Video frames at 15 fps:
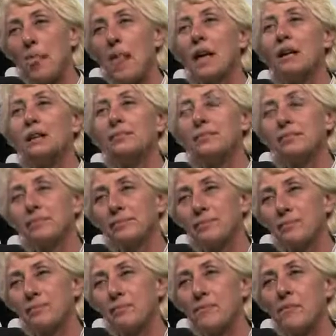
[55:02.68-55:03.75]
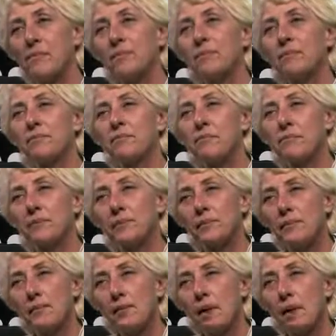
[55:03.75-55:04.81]
in it which are there to
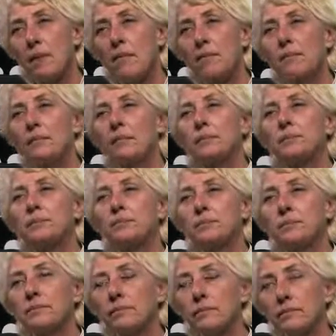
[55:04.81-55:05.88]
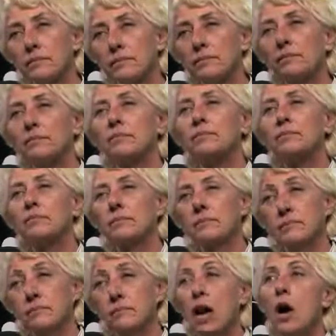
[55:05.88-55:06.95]
consume energy and food in
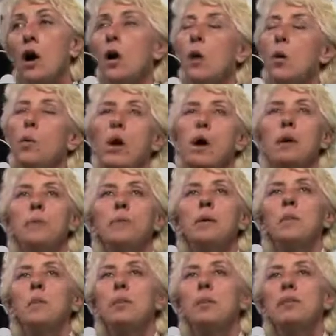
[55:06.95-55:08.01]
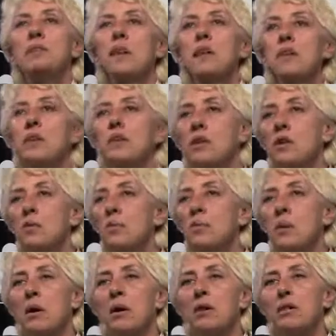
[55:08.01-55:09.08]
exchange. Well, people will say that the human
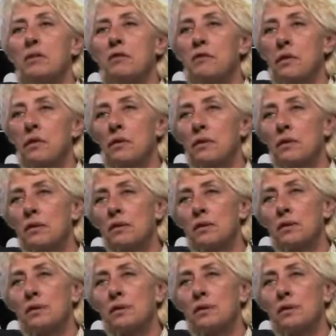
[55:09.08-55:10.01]
body is a filter.